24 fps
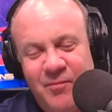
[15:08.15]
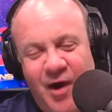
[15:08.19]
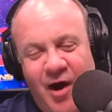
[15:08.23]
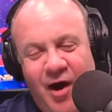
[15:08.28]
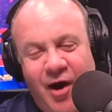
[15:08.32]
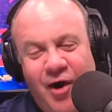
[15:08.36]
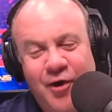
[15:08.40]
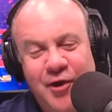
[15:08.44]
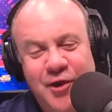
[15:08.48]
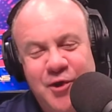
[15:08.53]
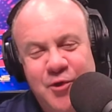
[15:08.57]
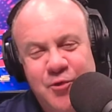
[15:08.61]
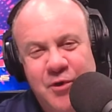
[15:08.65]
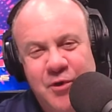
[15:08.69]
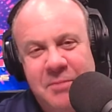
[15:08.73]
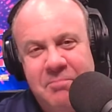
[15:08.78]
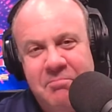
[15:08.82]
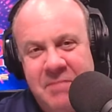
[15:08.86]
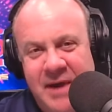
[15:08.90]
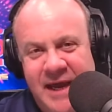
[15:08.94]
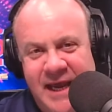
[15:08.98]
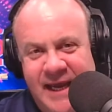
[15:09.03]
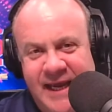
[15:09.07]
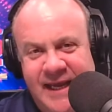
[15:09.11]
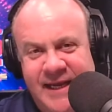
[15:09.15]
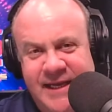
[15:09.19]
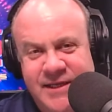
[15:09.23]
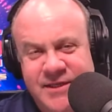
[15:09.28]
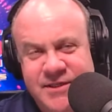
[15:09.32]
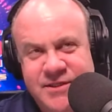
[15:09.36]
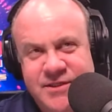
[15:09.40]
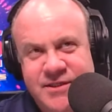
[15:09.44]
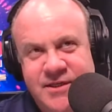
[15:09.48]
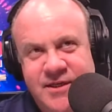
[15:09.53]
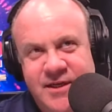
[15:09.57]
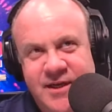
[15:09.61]
Are you
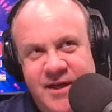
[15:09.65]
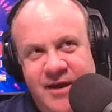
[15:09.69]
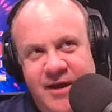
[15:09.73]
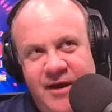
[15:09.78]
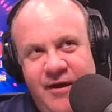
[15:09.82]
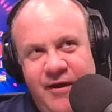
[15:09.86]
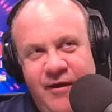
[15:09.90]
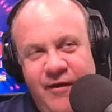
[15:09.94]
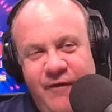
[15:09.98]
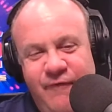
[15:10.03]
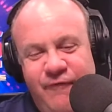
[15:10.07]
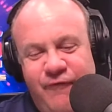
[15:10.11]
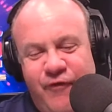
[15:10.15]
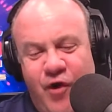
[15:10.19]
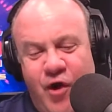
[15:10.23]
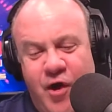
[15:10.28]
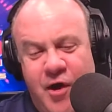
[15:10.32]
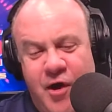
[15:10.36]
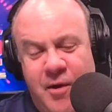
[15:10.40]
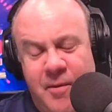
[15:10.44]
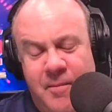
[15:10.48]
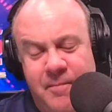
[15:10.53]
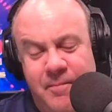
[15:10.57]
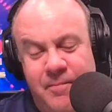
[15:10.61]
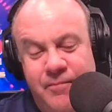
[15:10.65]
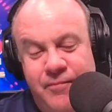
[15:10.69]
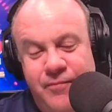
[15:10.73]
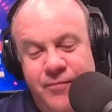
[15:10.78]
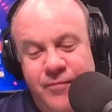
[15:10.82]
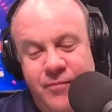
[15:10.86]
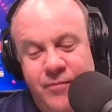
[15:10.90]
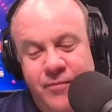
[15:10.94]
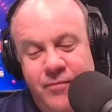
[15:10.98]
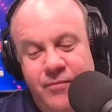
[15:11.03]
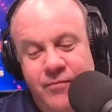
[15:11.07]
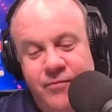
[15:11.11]
amazed from
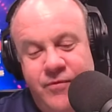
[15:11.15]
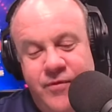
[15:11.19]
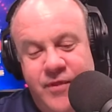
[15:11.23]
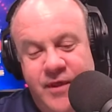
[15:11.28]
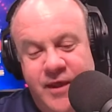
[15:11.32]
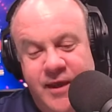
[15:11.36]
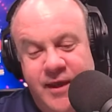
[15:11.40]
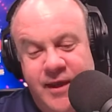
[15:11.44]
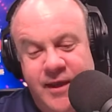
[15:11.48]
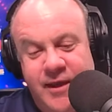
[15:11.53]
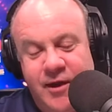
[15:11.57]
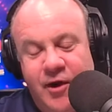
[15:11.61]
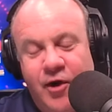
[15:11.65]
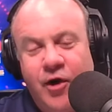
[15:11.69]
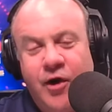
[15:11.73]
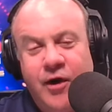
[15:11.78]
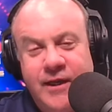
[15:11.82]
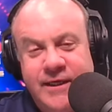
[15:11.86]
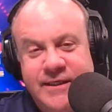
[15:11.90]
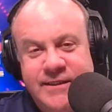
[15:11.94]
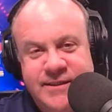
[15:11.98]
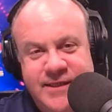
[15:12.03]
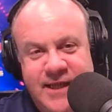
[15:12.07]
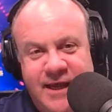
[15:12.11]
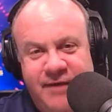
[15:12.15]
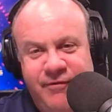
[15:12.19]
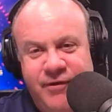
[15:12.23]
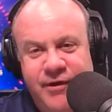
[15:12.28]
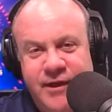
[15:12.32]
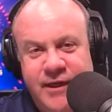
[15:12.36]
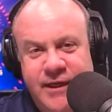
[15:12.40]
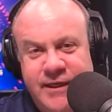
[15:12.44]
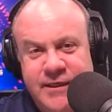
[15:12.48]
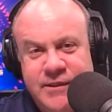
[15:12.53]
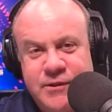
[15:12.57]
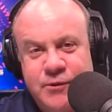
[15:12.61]
the early
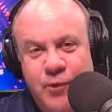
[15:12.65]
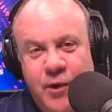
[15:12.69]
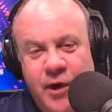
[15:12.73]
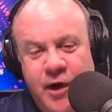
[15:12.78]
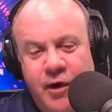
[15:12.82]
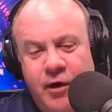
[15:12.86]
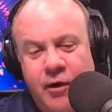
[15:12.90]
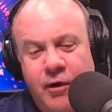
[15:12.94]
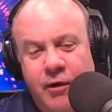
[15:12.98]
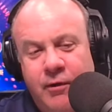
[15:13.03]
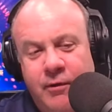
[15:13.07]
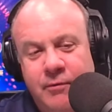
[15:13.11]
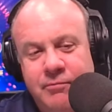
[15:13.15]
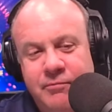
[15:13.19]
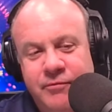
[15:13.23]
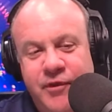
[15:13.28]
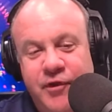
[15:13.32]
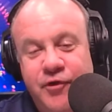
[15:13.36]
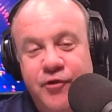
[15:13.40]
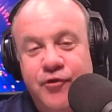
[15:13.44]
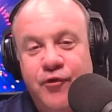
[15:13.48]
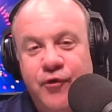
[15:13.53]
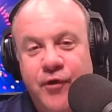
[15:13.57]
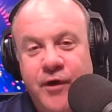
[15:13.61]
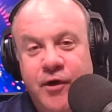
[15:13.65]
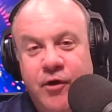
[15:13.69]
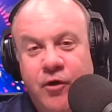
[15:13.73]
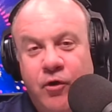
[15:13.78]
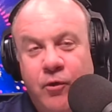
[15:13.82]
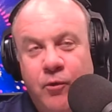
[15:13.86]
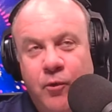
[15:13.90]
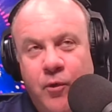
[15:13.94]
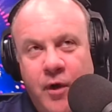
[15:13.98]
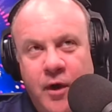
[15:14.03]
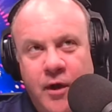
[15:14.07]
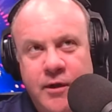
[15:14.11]
70s where the
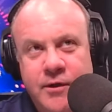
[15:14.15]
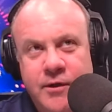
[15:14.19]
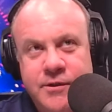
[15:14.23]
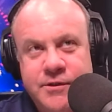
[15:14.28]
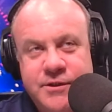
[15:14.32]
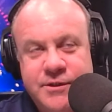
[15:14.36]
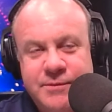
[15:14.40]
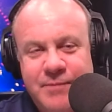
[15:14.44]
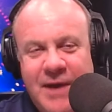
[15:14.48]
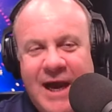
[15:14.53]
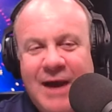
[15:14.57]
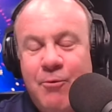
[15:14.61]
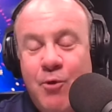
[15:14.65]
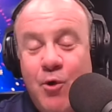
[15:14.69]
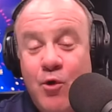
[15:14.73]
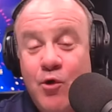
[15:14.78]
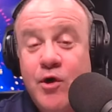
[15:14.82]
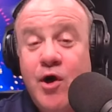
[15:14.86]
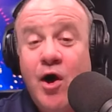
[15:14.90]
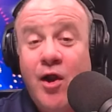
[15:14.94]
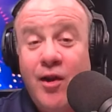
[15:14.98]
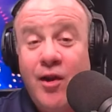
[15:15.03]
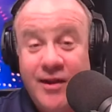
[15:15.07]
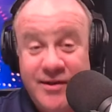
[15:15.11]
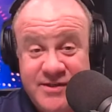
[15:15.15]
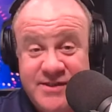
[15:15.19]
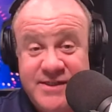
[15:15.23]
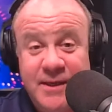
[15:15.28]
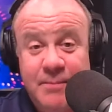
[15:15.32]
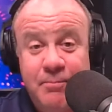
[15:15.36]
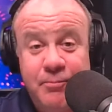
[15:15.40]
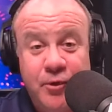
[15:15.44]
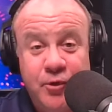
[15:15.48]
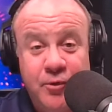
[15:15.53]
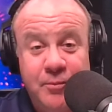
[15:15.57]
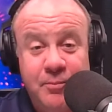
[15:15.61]
drill was, I won't call it
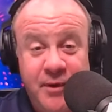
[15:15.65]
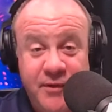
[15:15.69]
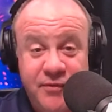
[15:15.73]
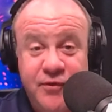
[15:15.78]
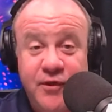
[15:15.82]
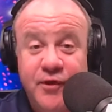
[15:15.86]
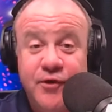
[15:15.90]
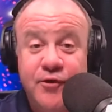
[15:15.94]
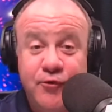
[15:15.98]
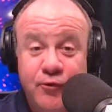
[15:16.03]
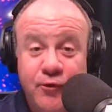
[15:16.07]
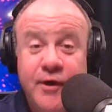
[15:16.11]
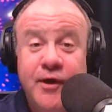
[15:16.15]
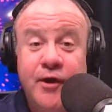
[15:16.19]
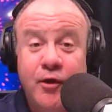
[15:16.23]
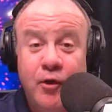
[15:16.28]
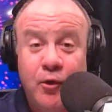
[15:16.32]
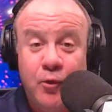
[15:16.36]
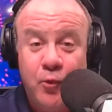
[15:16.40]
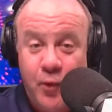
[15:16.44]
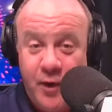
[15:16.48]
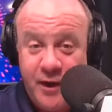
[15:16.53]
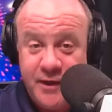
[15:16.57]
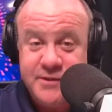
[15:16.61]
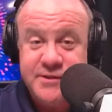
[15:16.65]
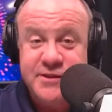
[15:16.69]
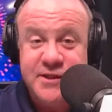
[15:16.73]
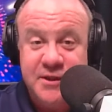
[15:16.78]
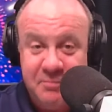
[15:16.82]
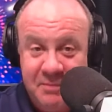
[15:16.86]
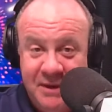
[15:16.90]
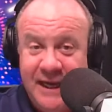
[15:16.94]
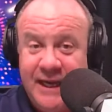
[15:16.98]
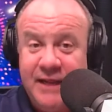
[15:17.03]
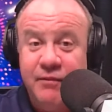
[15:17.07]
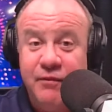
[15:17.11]
simple, but the drill was the
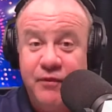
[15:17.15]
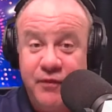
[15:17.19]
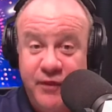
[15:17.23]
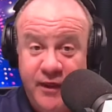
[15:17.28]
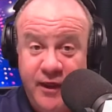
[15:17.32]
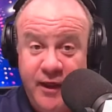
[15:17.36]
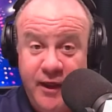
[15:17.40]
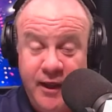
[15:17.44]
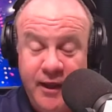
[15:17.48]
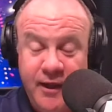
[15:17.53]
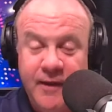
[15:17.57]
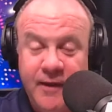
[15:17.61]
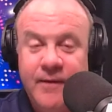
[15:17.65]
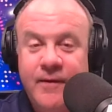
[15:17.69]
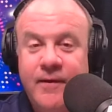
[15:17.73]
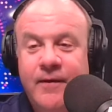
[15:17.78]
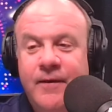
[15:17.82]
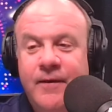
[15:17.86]
main thing.